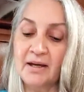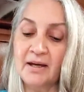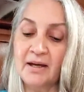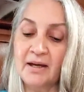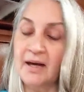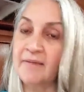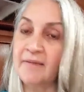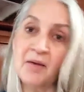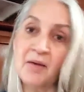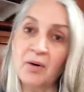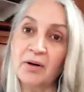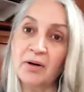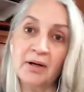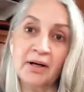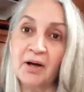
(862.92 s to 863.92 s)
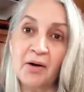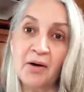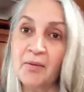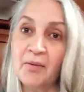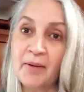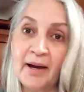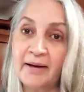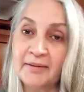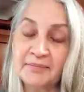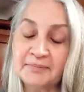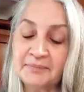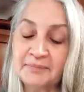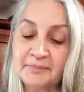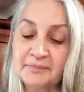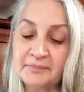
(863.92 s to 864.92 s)
and they weren't going to go away.
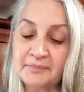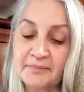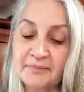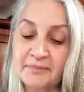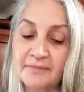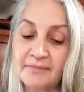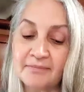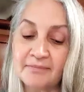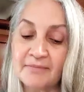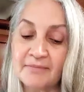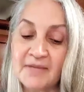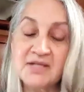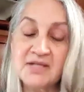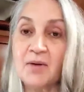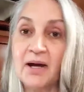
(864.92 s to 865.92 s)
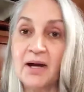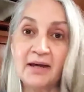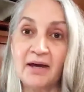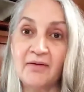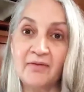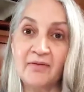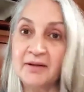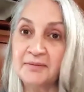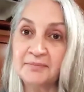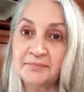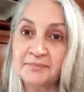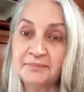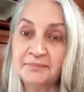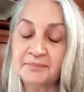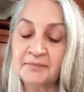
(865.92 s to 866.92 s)
So I gave in.
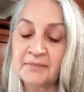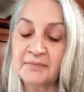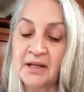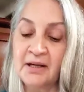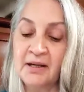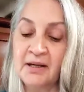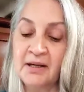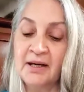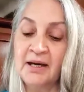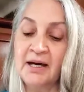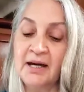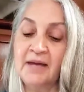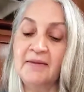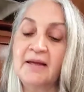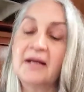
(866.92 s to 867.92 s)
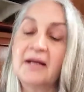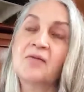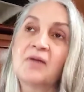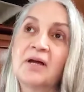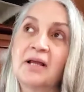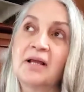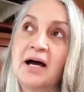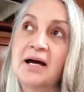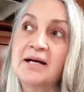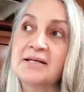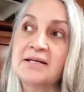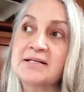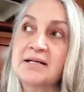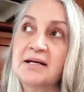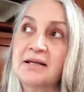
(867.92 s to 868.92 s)
And then I
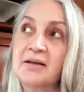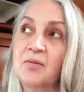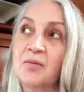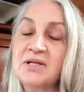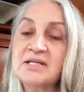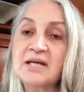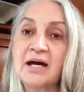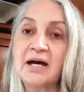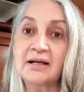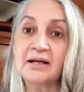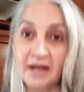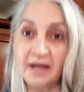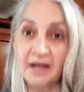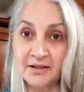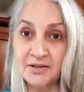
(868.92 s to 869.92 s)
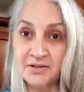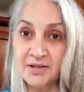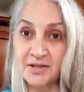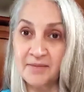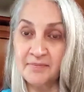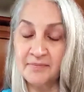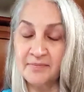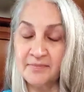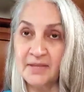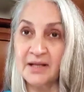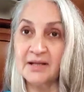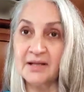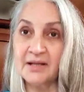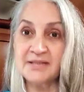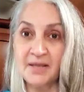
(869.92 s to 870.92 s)
realized that once I acknowledged them and
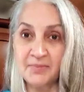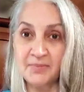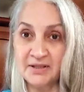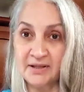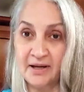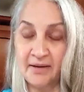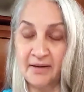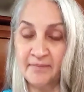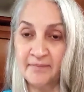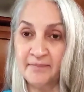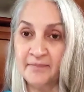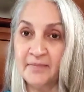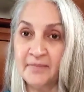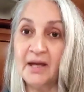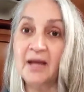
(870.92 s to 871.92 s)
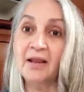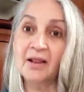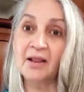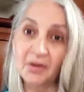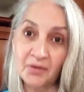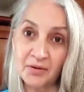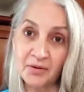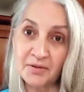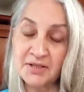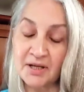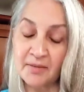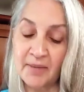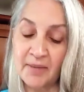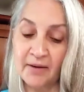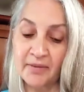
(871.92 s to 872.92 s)
accepted them and learned
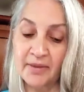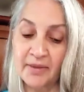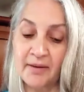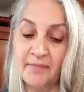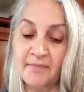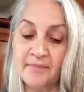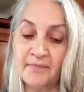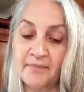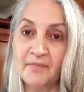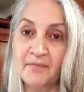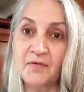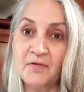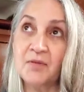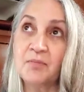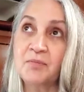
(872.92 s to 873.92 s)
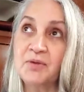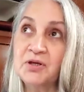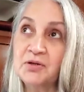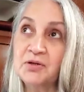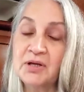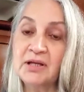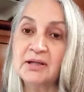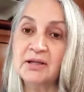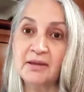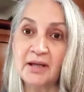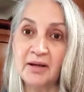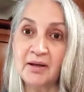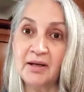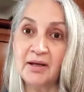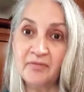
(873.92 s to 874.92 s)
about them for the beauty that
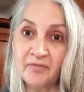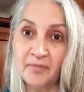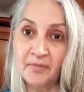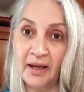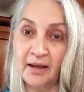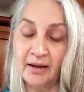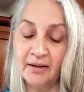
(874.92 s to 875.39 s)
they give me,